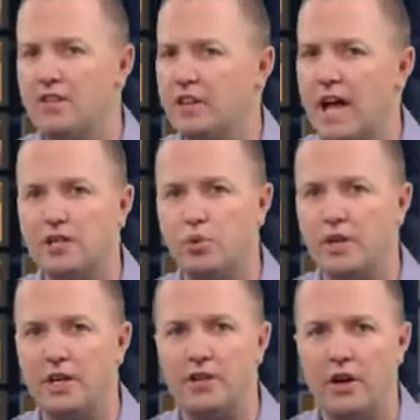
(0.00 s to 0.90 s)
Even last
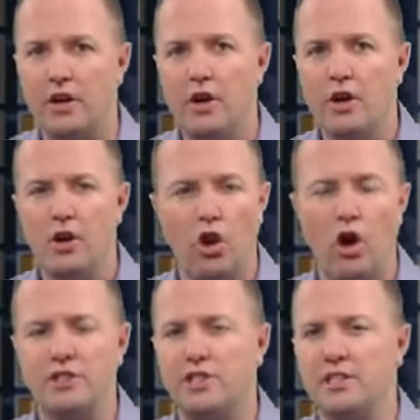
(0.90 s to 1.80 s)
week in their
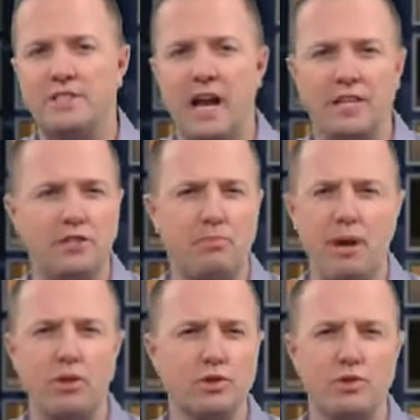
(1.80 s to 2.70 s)
loss against Dallas, the
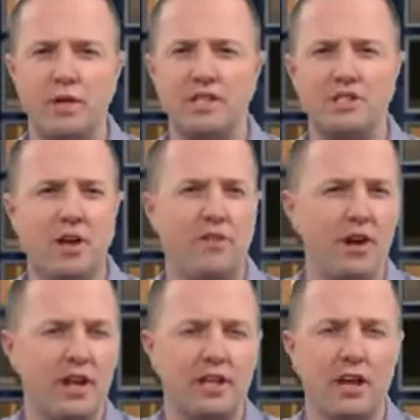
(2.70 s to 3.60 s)
Bengals really
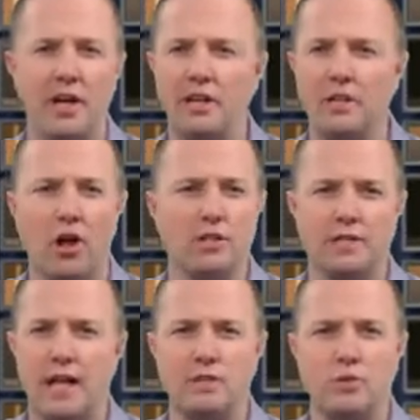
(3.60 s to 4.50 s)
suffered a gutting
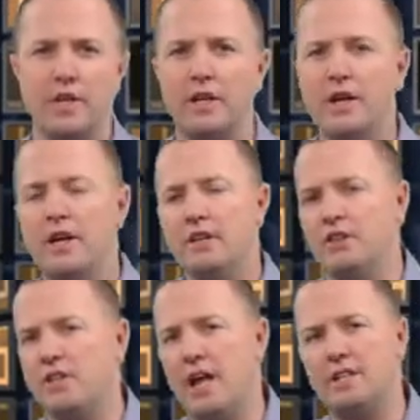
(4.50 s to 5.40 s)
loss last week
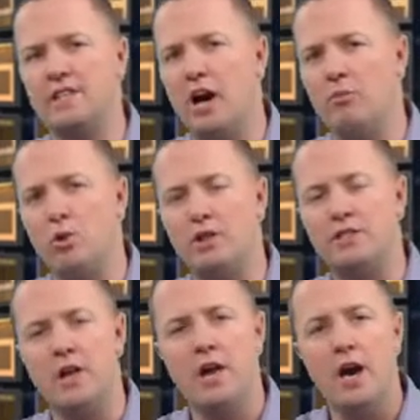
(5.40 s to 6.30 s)
to the Dallas Cowboys,